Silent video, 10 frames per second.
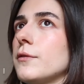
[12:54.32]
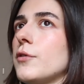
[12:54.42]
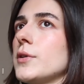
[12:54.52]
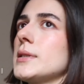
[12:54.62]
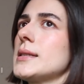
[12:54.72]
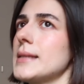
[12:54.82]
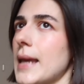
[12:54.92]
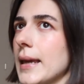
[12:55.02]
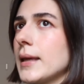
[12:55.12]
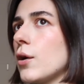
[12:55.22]
for the
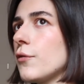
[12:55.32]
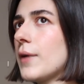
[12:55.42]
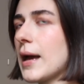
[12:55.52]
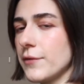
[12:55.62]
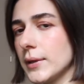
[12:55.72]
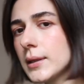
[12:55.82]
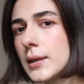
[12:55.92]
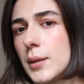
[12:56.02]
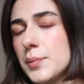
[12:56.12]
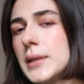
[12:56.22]
sake of having
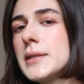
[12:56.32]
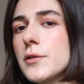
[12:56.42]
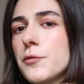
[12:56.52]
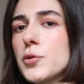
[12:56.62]
a piece of